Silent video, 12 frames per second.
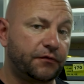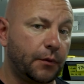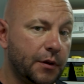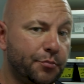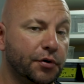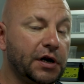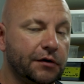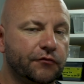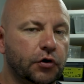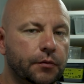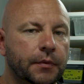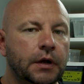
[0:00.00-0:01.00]
from the
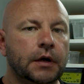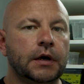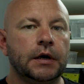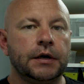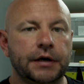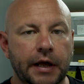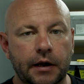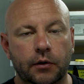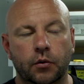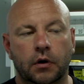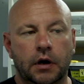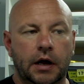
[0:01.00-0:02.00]
breeding room.
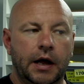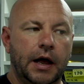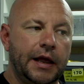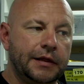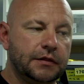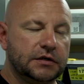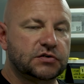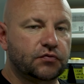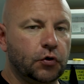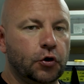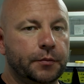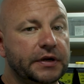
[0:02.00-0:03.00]
Now in
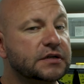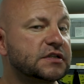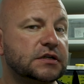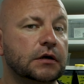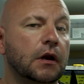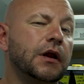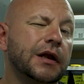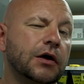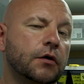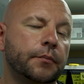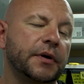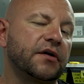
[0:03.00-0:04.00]
this room is still a
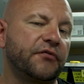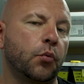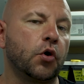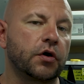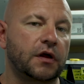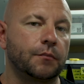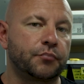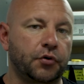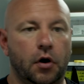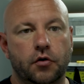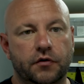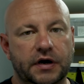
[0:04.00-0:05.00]
little bit of a work in
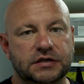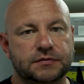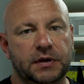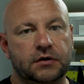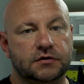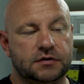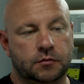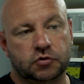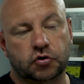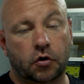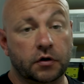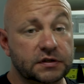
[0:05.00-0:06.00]
progress, because I'm
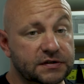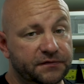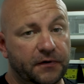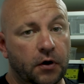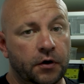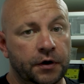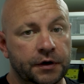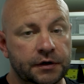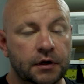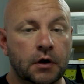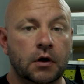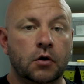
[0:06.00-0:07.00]
trying to
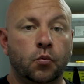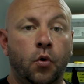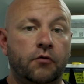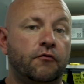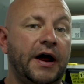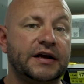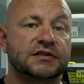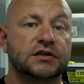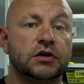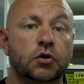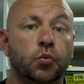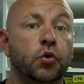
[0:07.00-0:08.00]
find what racks
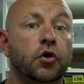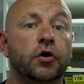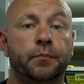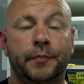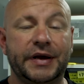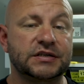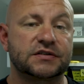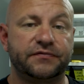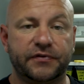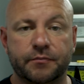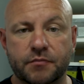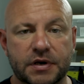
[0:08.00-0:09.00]
are going to work best
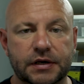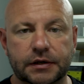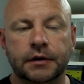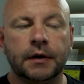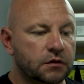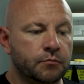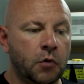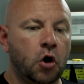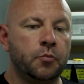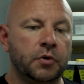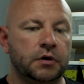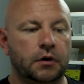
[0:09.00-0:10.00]
for me. At the
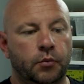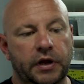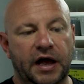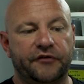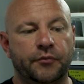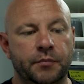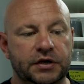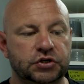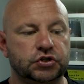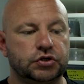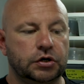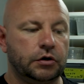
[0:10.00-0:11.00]
moment we have a
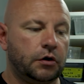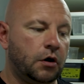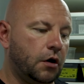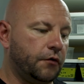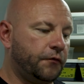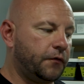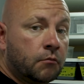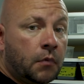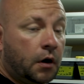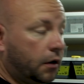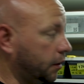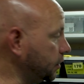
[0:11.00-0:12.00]
mixture of
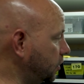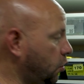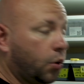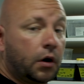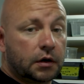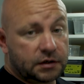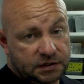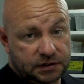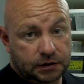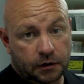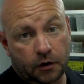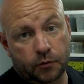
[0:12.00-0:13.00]
my
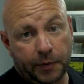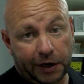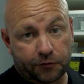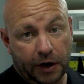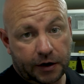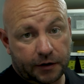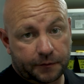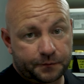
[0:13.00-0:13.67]
quality homemade rack,